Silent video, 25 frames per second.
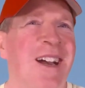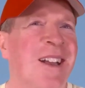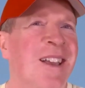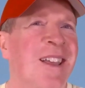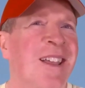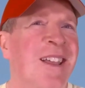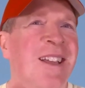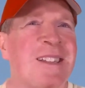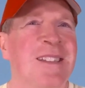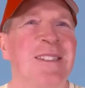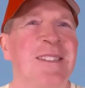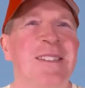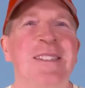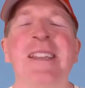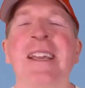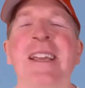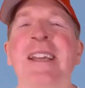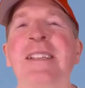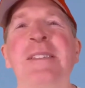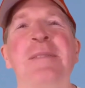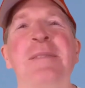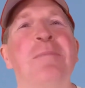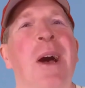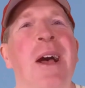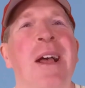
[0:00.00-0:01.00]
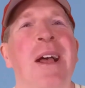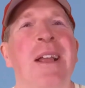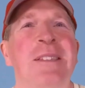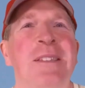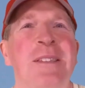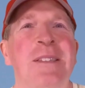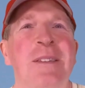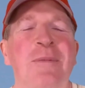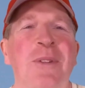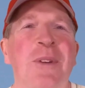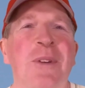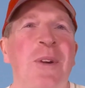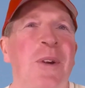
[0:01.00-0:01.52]
6 months
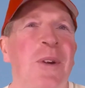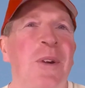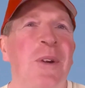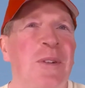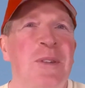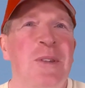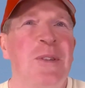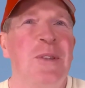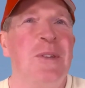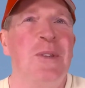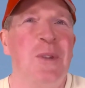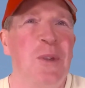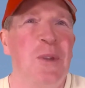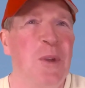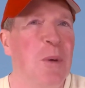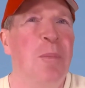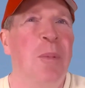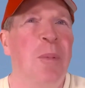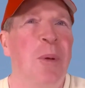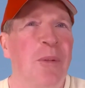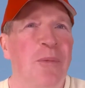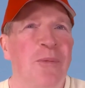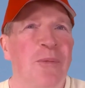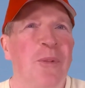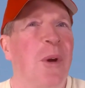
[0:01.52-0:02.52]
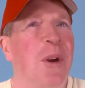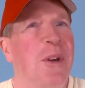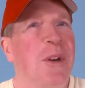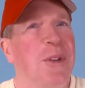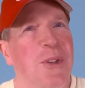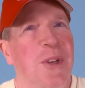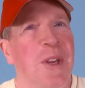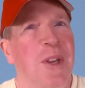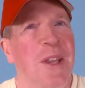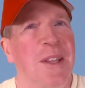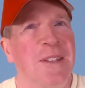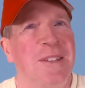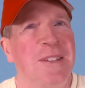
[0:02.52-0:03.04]
if you're super
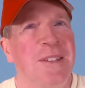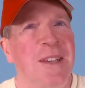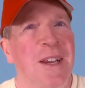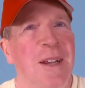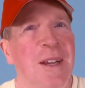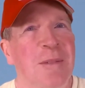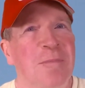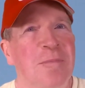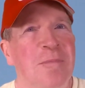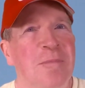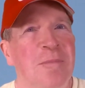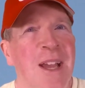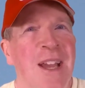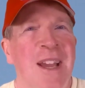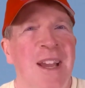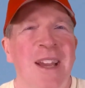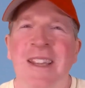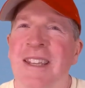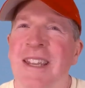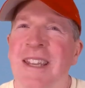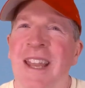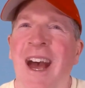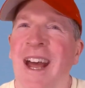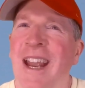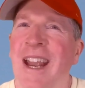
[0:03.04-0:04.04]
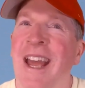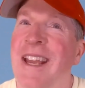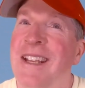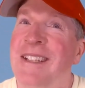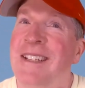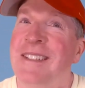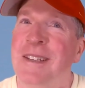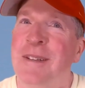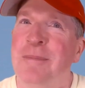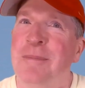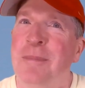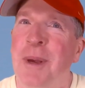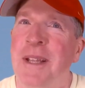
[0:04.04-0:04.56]
fortunate, not
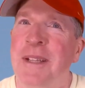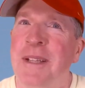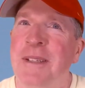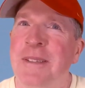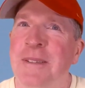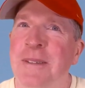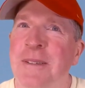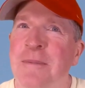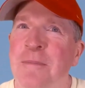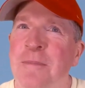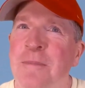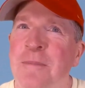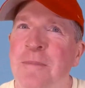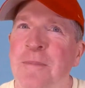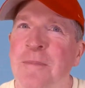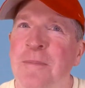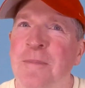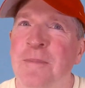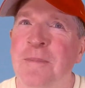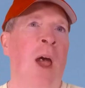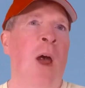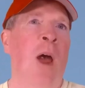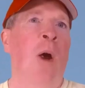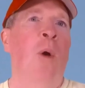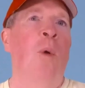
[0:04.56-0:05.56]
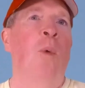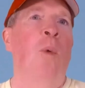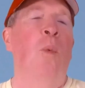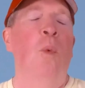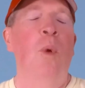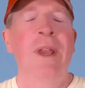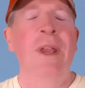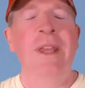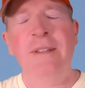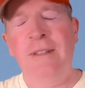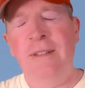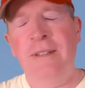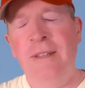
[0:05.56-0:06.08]
18 months.
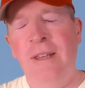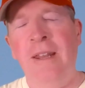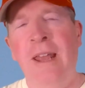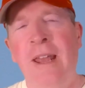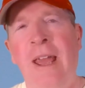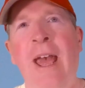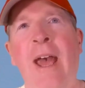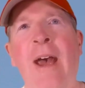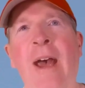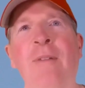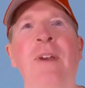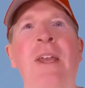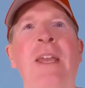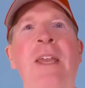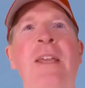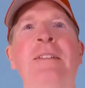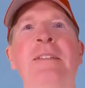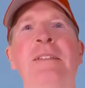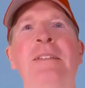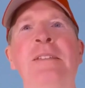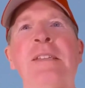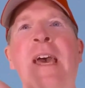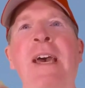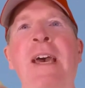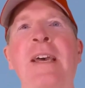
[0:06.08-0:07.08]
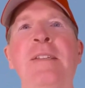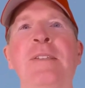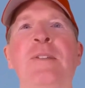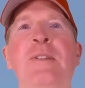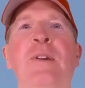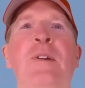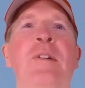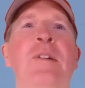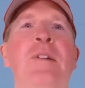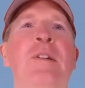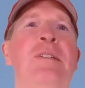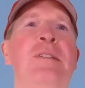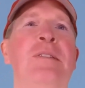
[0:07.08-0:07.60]
We did have a
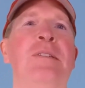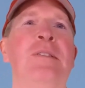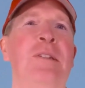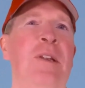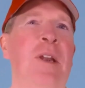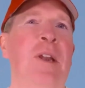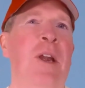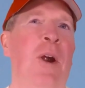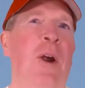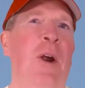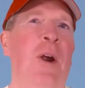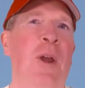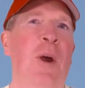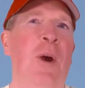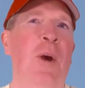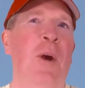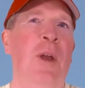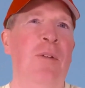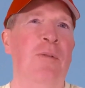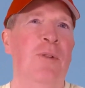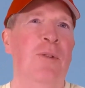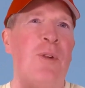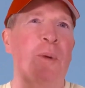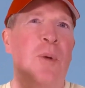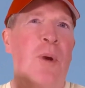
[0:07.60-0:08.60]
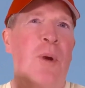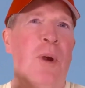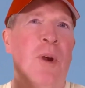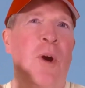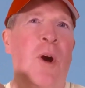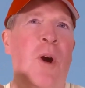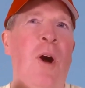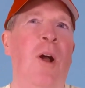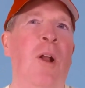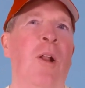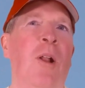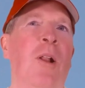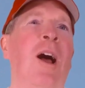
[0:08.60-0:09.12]
disaster scenario, if you
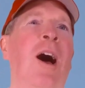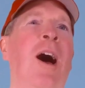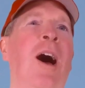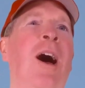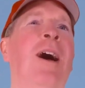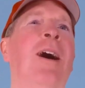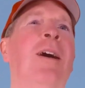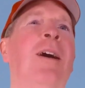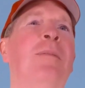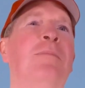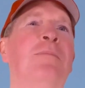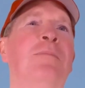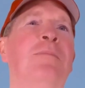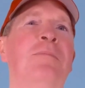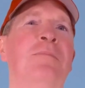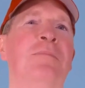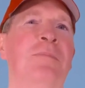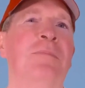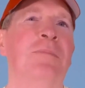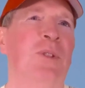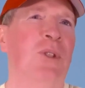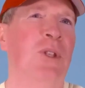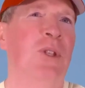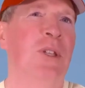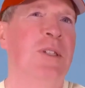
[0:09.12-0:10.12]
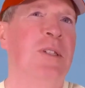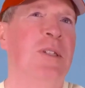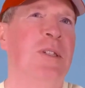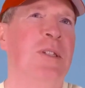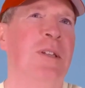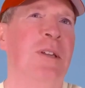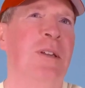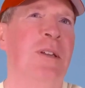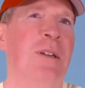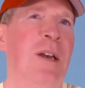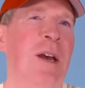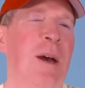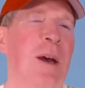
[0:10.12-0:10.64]
recall, just
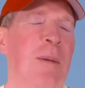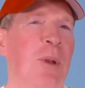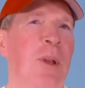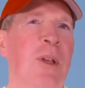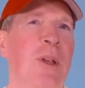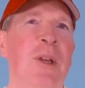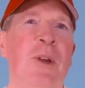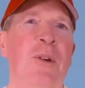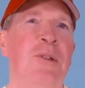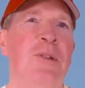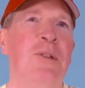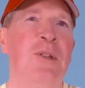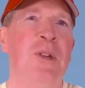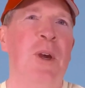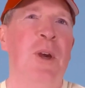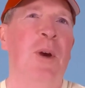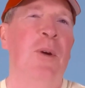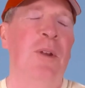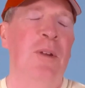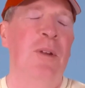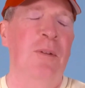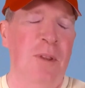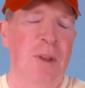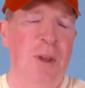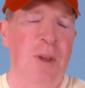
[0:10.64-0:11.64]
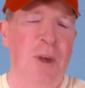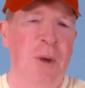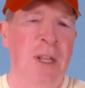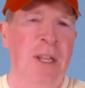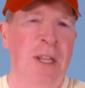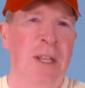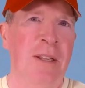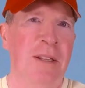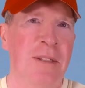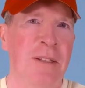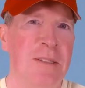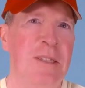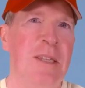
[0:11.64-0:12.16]
a couple of years ago, even though it
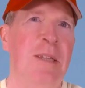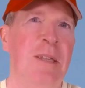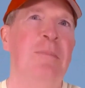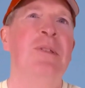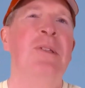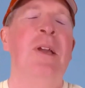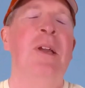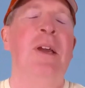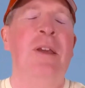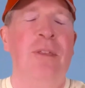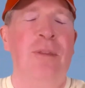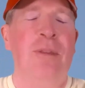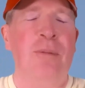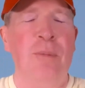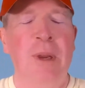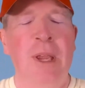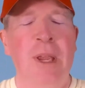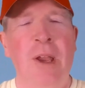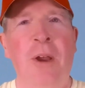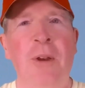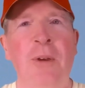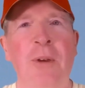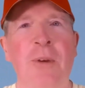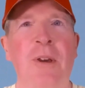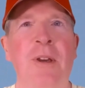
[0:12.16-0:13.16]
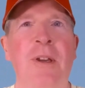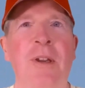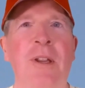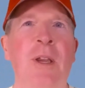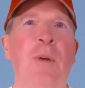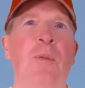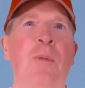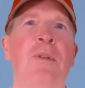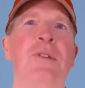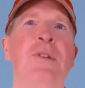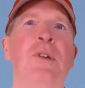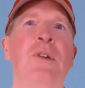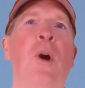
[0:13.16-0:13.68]
seems like 300. It
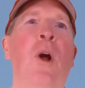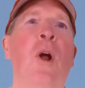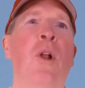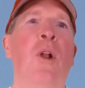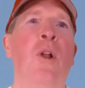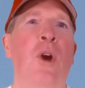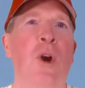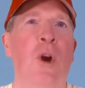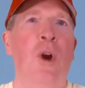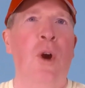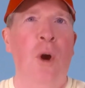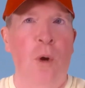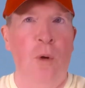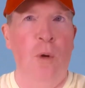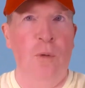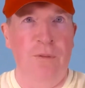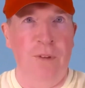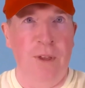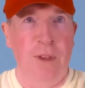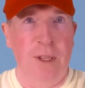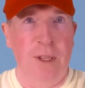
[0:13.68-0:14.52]
was called COVID.